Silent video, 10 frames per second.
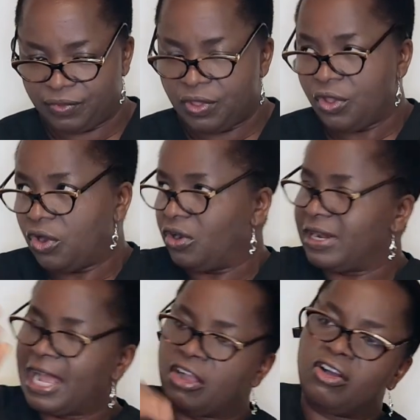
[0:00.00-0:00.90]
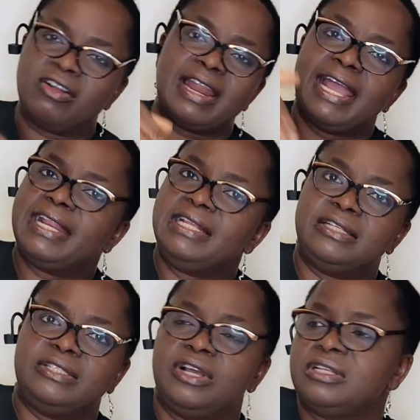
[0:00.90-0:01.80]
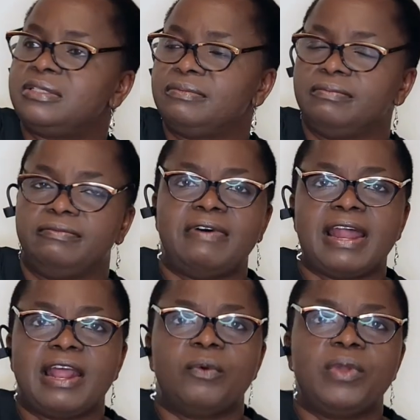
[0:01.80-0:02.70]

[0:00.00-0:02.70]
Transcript: Or that call light is just far away